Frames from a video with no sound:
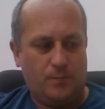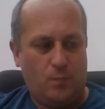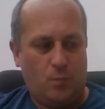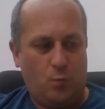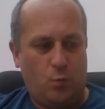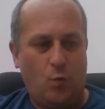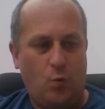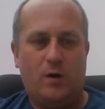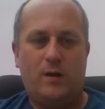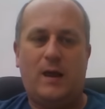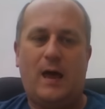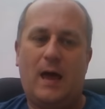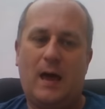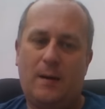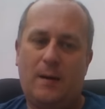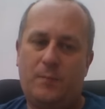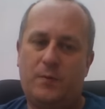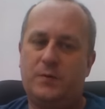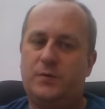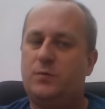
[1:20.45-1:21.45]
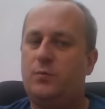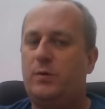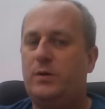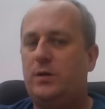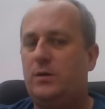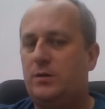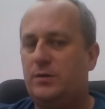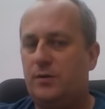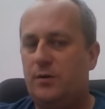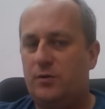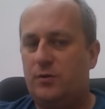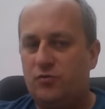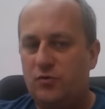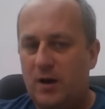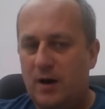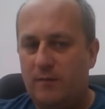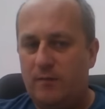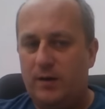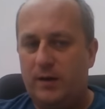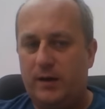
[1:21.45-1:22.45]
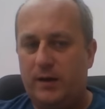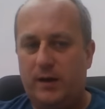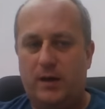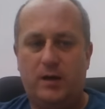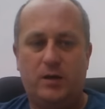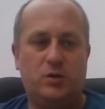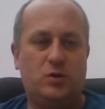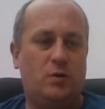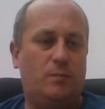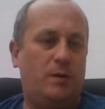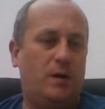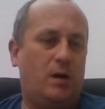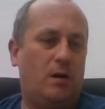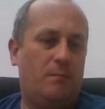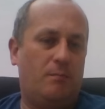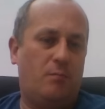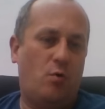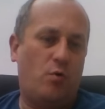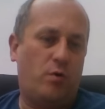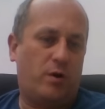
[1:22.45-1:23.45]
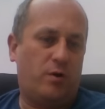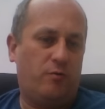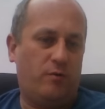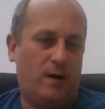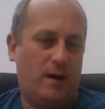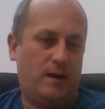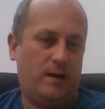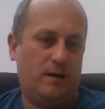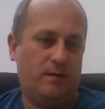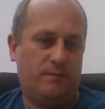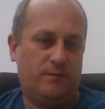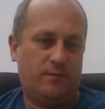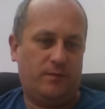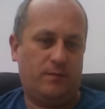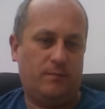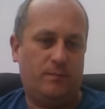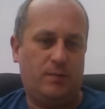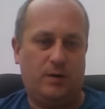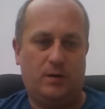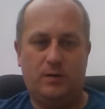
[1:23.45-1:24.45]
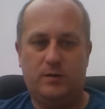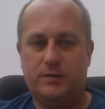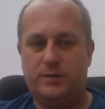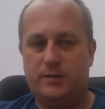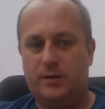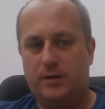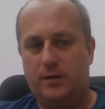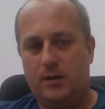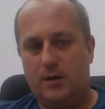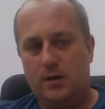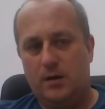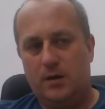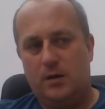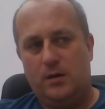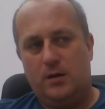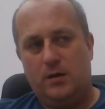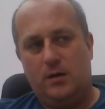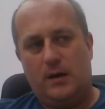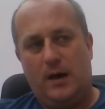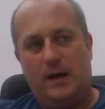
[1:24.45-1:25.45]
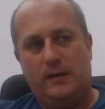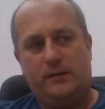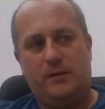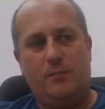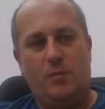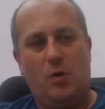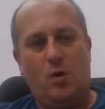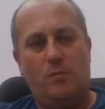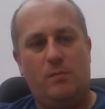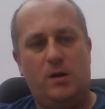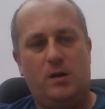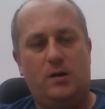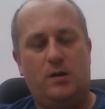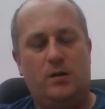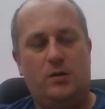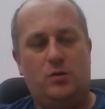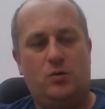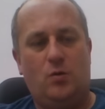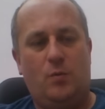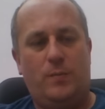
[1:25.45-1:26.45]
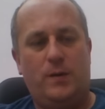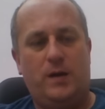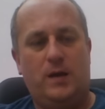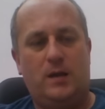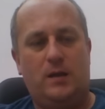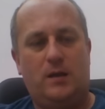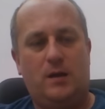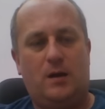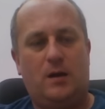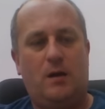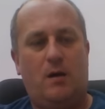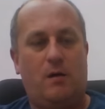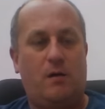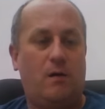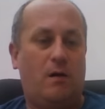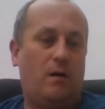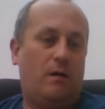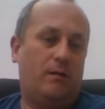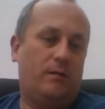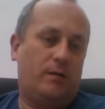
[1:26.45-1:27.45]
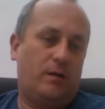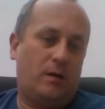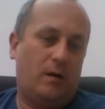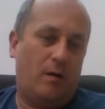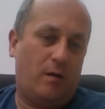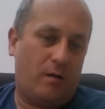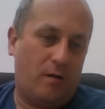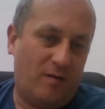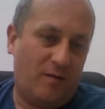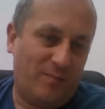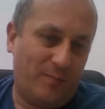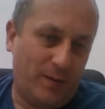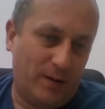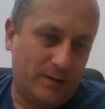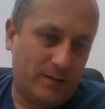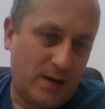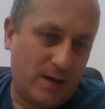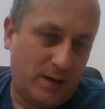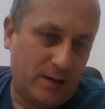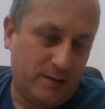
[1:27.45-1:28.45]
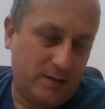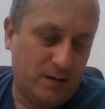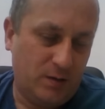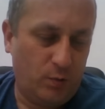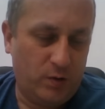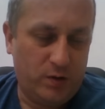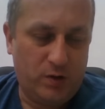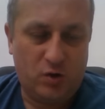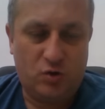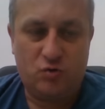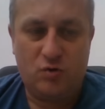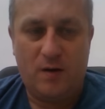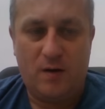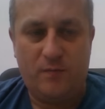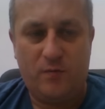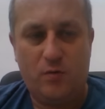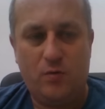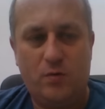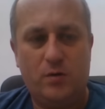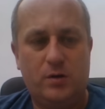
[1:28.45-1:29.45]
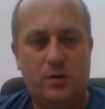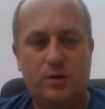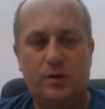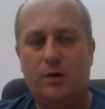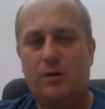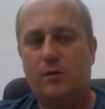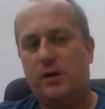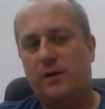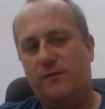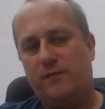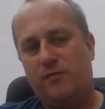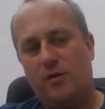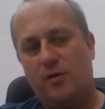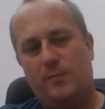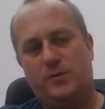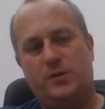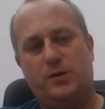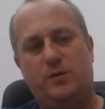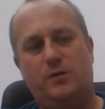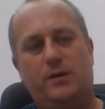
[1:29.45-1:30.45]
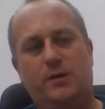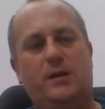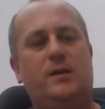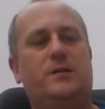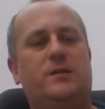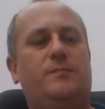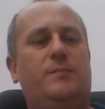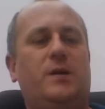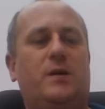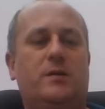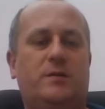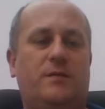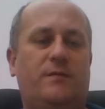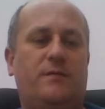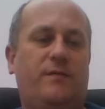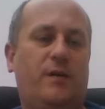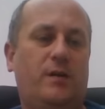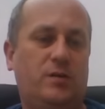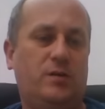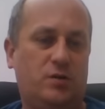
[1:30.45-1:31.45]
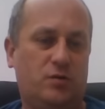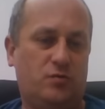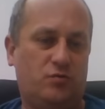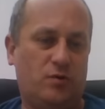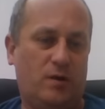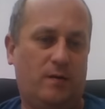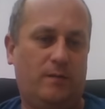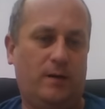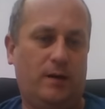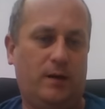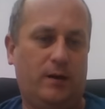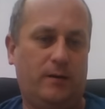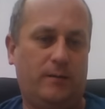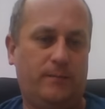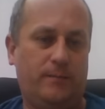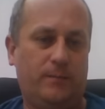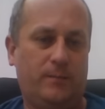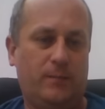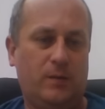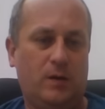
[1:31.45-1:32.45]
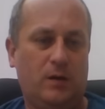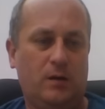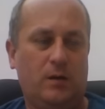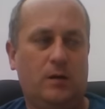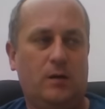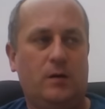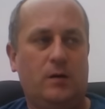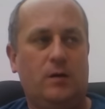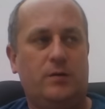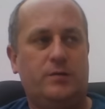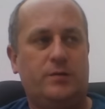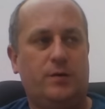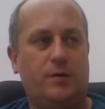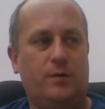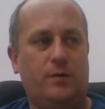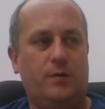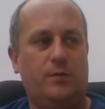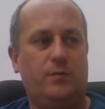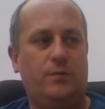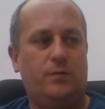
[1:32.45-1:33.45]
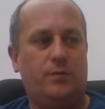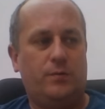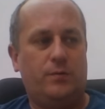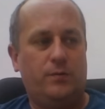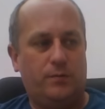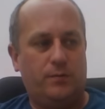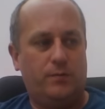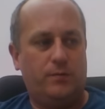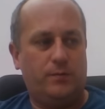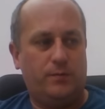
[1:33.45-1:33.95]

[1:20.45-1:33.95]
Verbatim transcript: what happens when you start traveling is you become more creative because at the moment, you'll be in the clock on, clock off mentality. When you travel, you're looking for opportunities because it funds your traveling. So